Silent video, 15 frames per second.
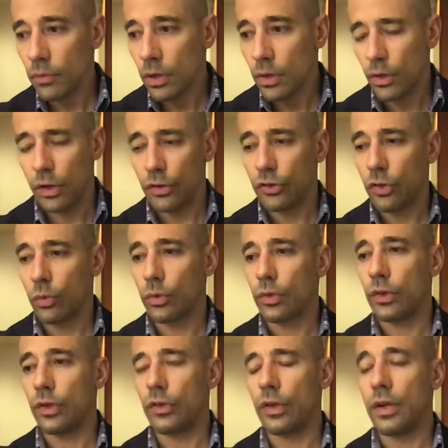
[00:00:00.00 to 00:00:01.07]
There's
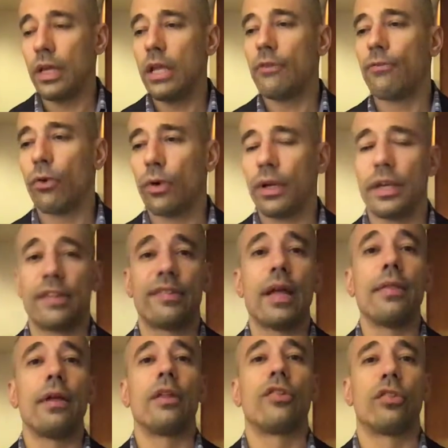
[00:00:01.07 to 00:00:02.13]
a need for an
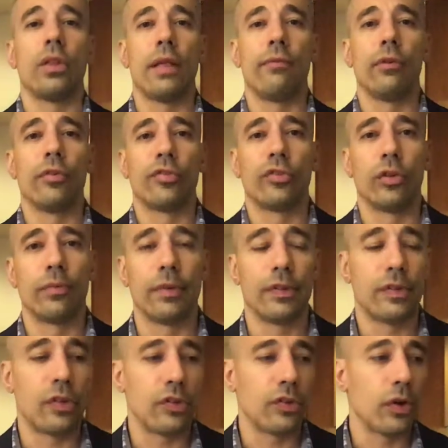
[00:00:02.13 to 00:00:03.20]
extended level of
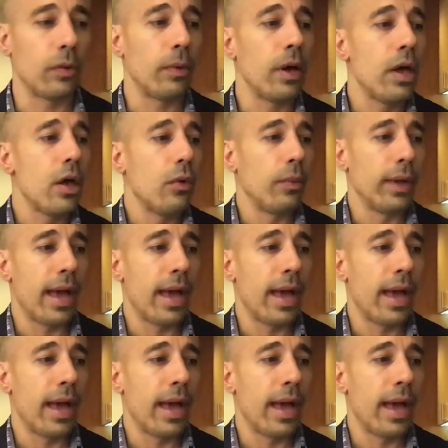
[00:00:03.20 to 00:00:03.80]
service, and so we